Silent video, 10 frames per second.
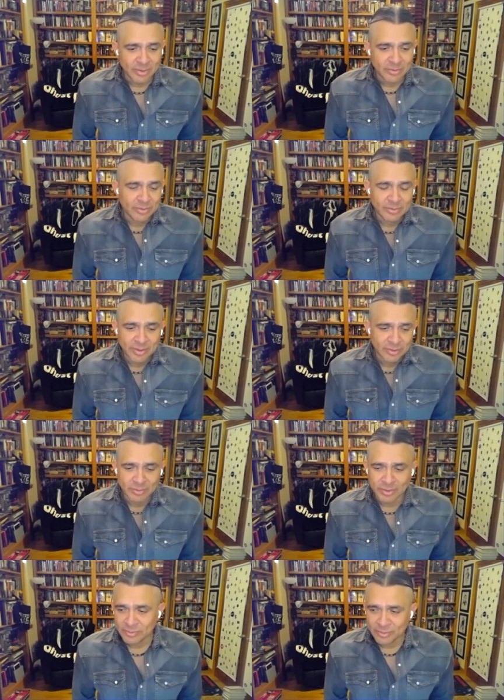just
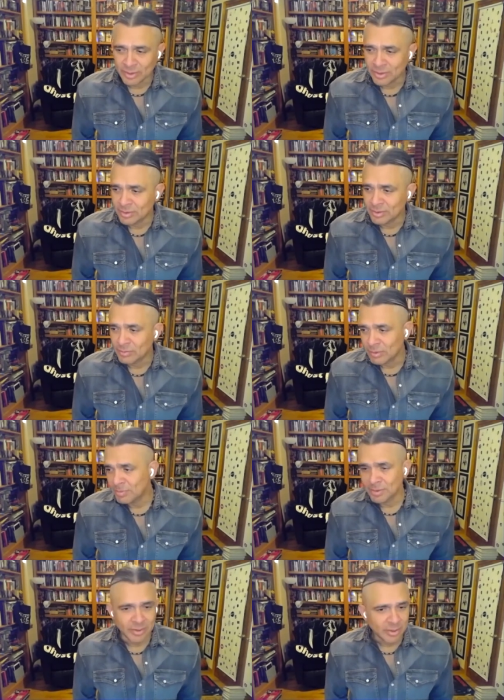exist to get a
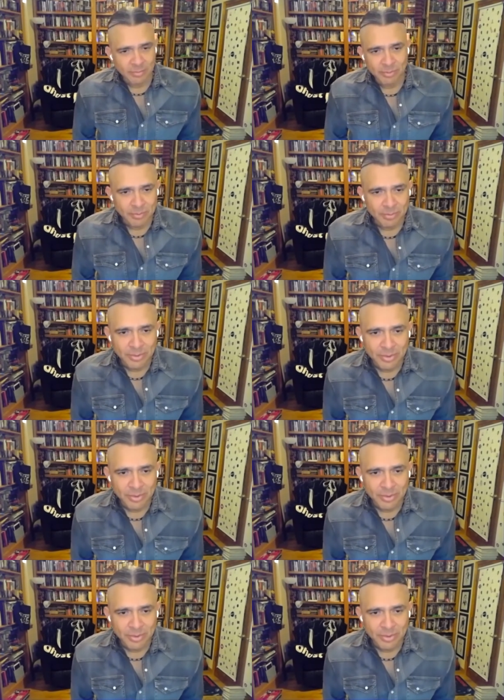weapon and kill people.